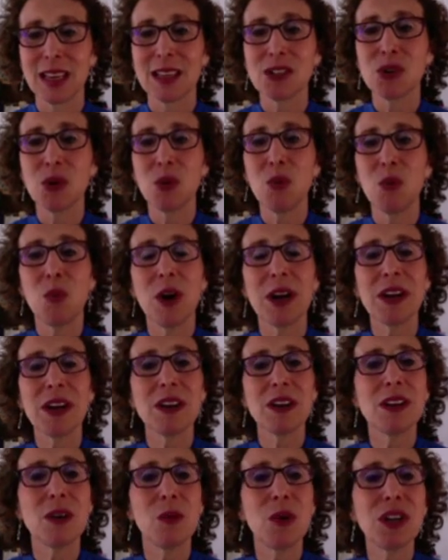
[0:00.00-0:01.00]
So what
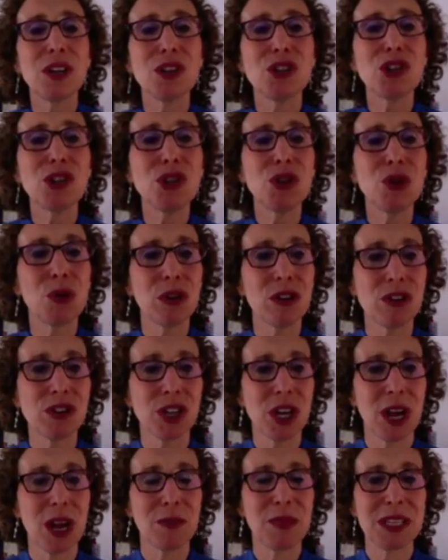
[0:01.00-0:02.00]
what is your
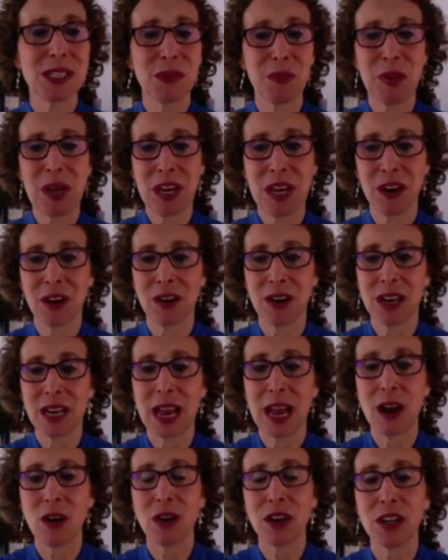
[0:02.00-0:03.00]
job as a parent?
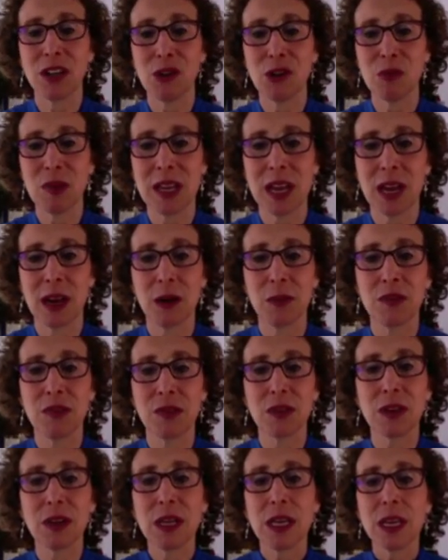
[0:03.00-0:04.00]
How can you be
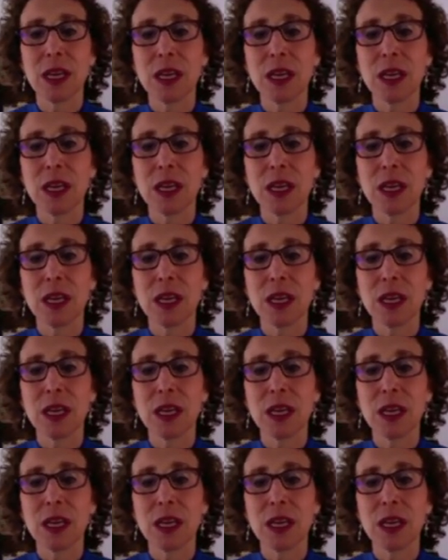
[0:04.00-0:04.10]
helpful?